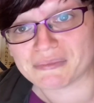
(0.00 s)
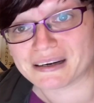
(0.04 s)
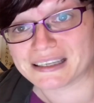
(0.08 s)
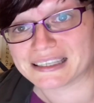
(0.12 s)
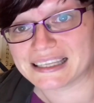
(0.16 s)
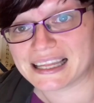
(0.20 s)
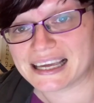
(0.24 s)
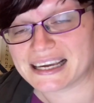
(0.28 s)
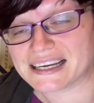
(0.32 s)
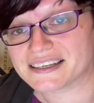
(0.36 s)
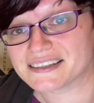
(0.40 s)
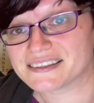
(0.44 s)

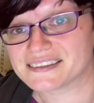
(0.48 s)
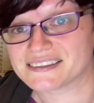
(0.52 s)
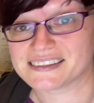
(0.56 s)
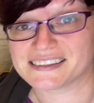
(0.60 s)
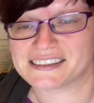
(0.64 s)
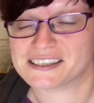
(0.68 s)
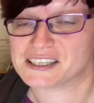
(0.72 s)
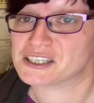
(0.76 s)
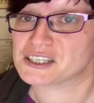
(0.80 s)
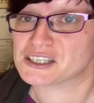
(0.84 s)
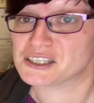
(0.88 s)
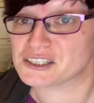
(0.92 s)
legs, so
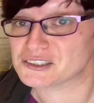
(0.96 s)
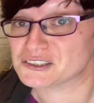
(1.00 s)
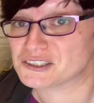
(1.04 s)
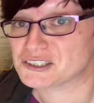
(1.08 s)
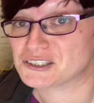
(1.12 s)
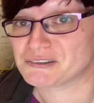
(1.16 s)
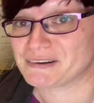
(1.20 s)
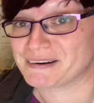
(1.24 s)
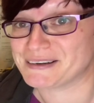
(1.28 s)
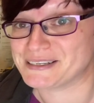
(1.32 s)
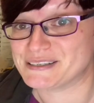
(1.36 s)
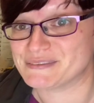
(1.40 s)
the girls
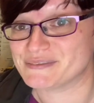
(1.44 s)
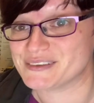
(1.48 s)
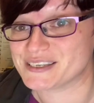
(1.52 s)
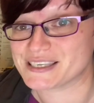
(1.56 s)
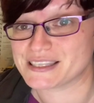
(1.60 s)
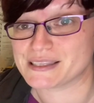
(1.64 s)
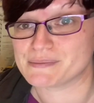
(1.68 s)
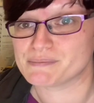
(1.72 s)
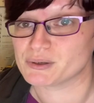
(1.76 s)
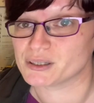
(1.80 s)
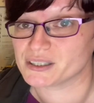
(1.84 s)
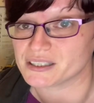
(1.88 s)
are trying to visit
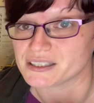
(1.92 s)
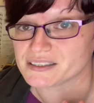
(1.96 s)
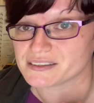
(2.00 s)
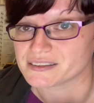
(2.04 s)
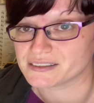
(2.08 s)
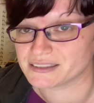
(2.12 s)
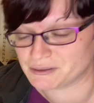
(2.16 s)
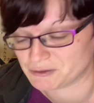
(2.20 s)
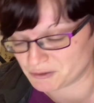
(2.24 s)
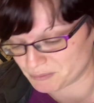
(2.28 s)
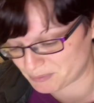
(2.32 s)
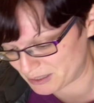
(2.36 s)
the boys,
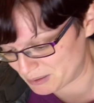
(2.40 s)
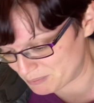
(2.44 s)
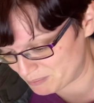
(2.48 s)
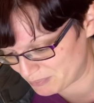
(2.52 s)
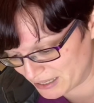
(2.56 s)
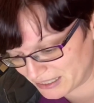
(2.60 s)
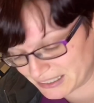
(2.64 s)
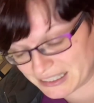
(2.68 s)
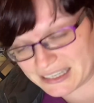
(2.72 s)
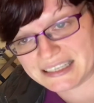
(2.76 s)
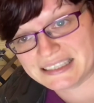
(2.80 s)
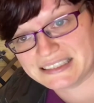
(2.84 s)
and that would be a
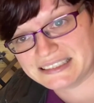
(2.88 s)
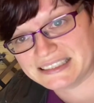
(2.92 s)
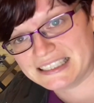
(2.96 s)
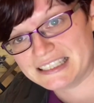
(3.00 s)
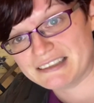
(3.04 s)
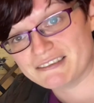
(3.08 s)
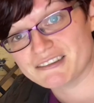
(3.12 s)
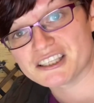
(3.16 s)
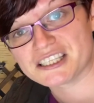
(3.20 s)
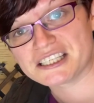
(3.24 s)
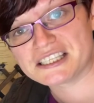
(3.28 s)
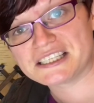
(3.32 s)
bad
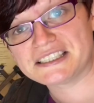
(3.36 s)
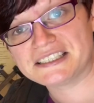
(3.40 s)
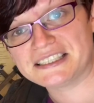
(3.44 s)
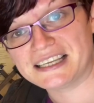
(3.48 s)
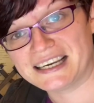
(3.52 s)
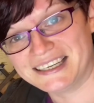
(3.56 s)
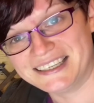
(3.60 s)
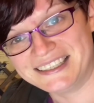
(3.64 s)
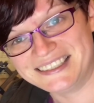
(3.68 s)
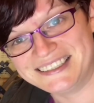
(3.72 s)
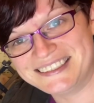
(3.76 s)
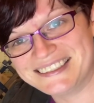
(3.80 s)
idea at this
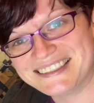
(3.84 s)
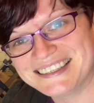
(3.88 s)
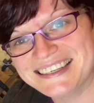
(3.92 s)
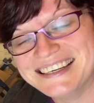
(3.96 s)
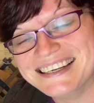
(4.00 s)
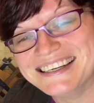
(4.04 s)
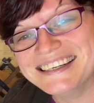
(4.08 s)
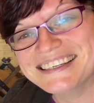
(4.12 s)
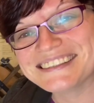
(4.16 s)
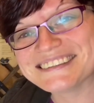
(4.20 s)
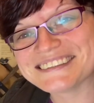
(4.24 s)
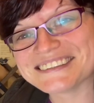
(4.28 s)
stage.
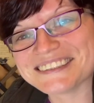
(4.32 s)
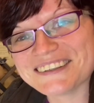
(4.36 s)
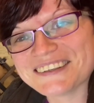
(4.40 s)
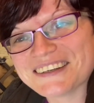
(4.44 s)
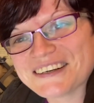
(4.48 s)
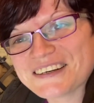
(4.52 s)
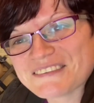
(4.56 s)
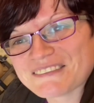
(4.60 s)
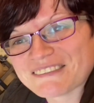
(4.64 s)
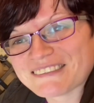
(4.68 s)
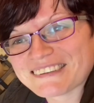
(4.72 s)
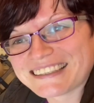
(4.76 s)
So
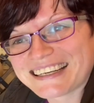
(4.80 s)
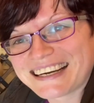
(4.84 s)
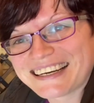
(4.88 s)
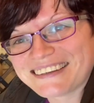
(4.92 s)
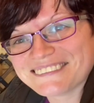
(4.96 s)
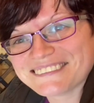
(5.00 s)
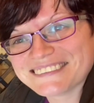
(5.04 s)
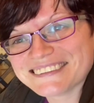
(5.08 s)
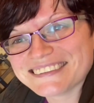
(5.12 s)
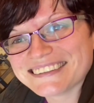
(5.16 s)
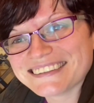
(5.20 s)
over and out.